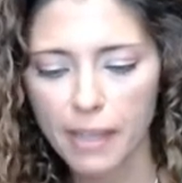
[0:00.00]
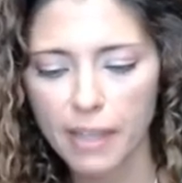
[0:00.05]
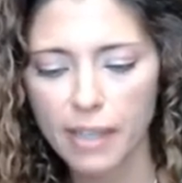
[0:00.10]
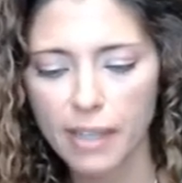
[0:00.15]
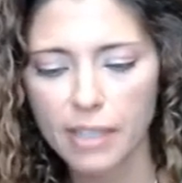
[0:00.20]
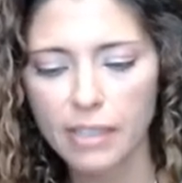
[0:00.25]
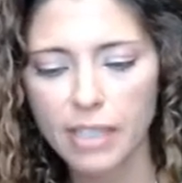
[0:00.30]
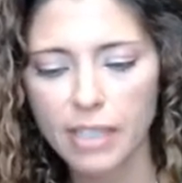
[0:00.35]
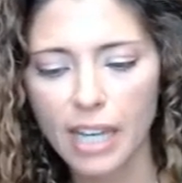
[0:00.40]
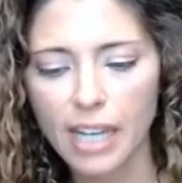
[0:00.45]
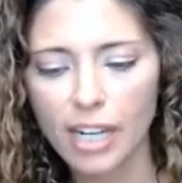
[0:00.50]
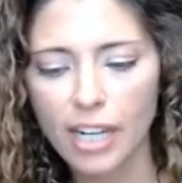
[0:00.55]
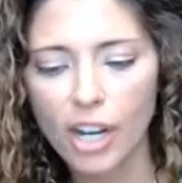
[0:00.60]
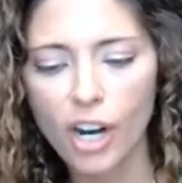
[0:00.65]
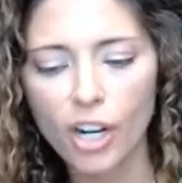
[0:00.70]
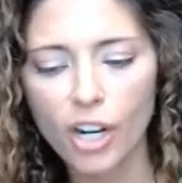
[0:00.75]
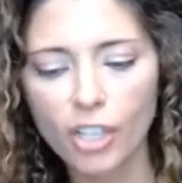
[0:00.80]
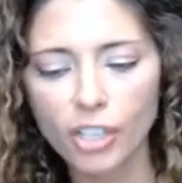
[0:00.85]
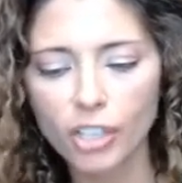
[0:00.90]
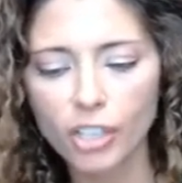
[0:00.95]
It's kind of
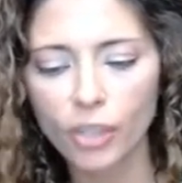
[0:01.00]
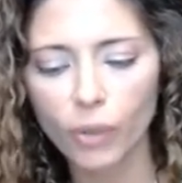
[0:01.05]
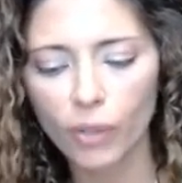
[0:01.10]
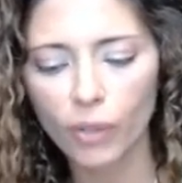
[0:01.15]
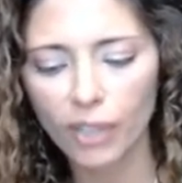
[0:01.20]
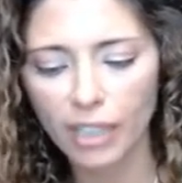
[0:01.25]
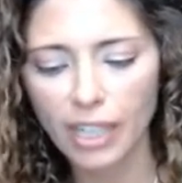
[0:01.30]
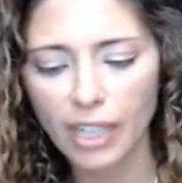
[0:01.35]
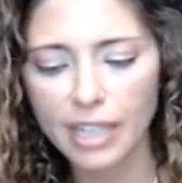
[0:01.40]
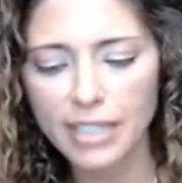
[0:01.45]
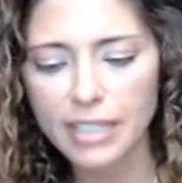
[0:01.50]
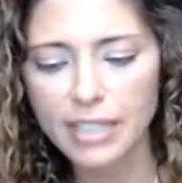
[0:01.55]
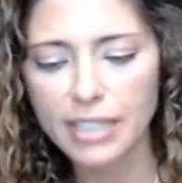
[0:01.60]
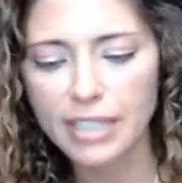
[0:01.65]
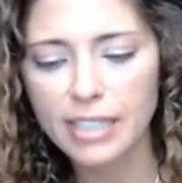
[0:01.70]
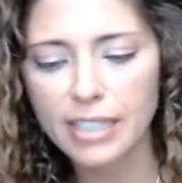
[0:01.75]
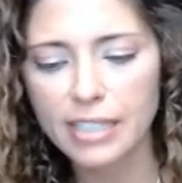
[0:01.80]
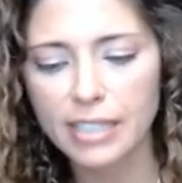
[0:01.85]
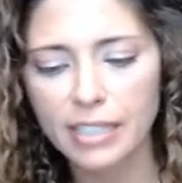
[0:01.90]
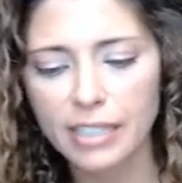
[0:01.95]
hard to organize
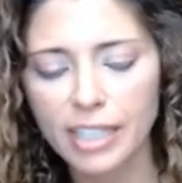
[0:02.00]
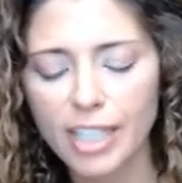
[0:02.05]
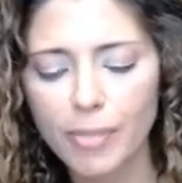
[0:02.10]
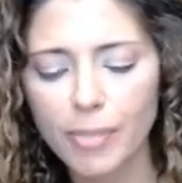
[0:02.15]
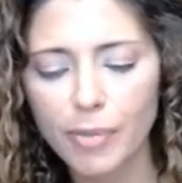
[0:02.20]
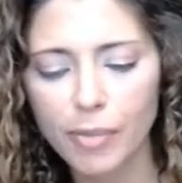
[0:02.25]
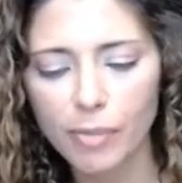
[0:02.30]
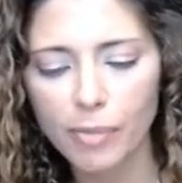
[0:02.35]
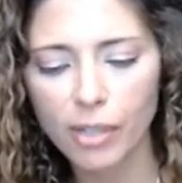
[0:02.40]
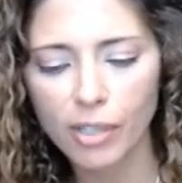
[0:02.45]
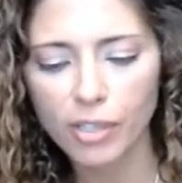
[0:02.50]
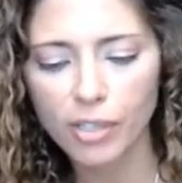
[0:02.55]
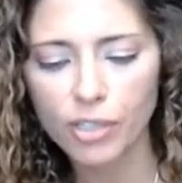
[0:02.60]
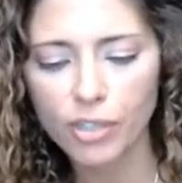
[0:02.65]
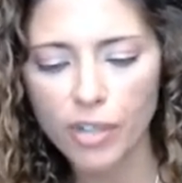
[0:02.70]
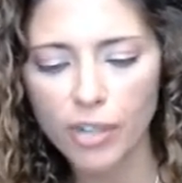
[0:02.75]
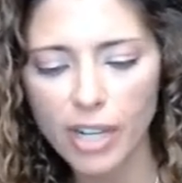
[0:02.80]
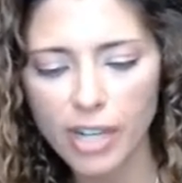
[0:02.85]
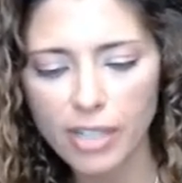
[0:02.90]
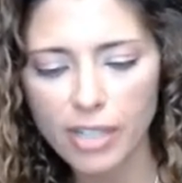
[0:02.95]
these and keep them all
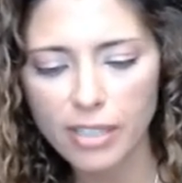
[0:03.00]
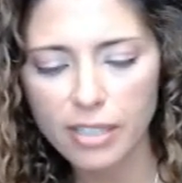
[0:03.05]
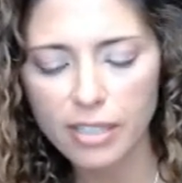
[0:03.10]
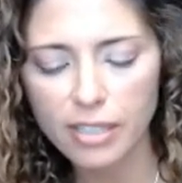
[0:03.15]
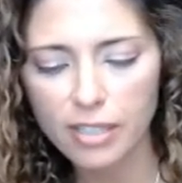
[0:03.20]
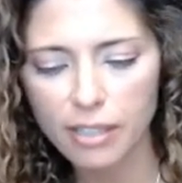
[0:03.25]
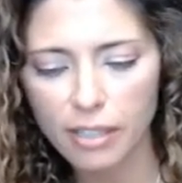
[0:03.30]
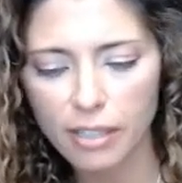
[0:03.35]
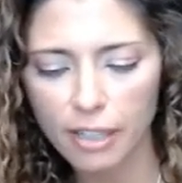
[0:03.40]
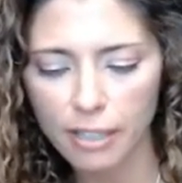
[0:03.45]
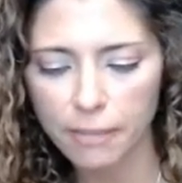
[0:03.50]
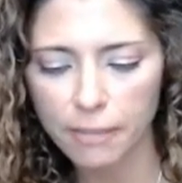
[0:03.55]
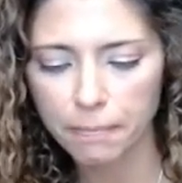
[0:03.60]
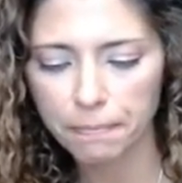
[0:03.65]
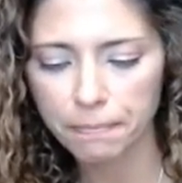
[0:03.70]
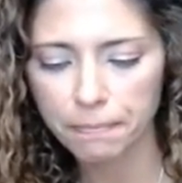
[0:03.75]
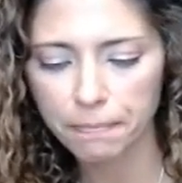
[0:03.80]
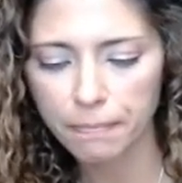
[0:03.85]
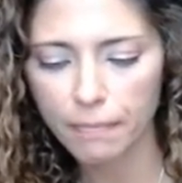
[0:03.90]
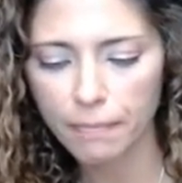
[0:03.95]
straight. I
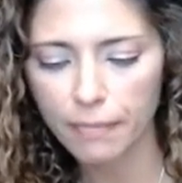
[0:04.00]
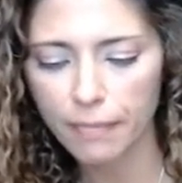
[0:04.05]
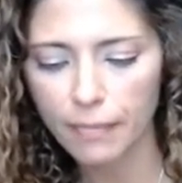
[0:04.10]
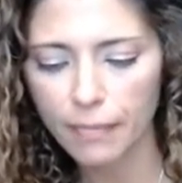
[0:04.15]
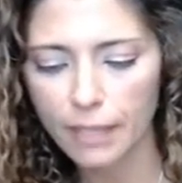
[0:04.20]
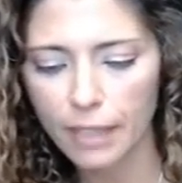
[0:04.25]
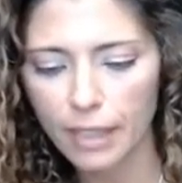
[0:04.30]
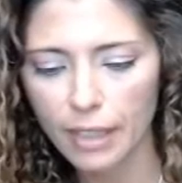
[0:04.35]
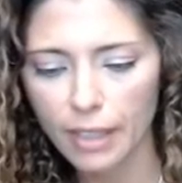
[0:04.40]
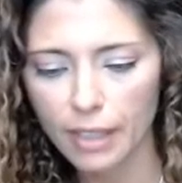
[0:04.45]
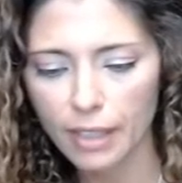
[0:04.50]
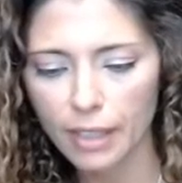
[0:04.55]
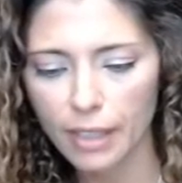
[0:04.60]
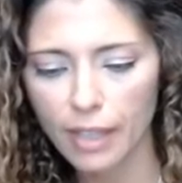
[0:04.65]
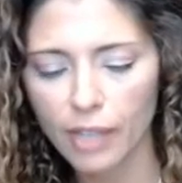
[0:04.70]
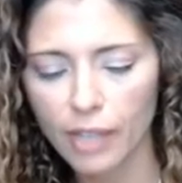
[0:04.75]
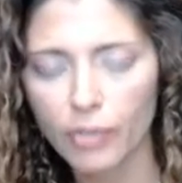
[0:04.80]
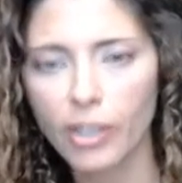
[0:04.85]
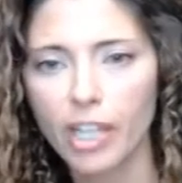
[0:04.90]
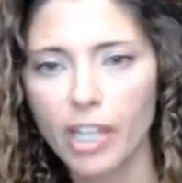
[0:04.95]

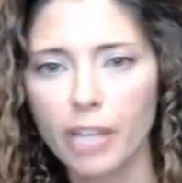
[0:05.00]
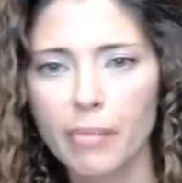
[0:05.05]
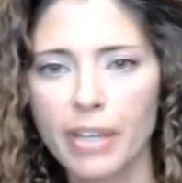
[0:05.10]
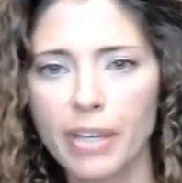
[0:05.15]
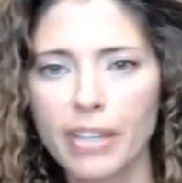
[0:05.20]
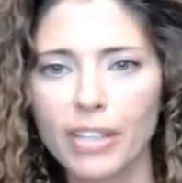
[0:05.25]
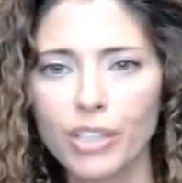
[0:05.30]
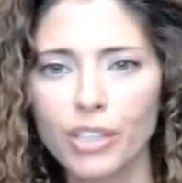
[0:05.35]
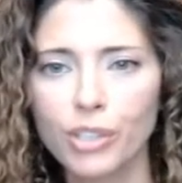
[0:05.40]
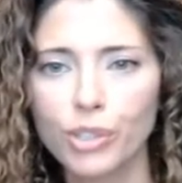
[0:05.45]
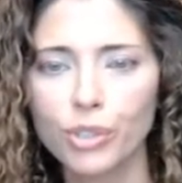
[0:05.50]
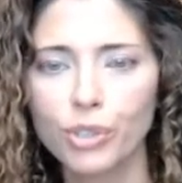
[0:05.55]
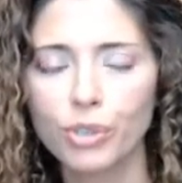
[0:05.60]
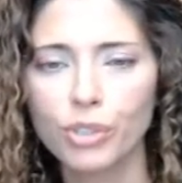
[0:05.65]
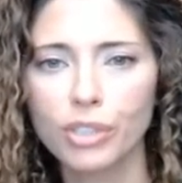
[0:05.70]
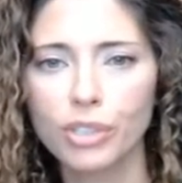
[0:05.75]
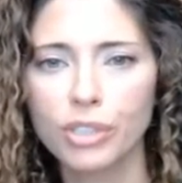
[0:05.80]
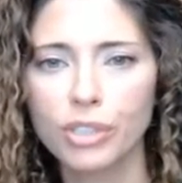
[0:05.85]
recommend that you just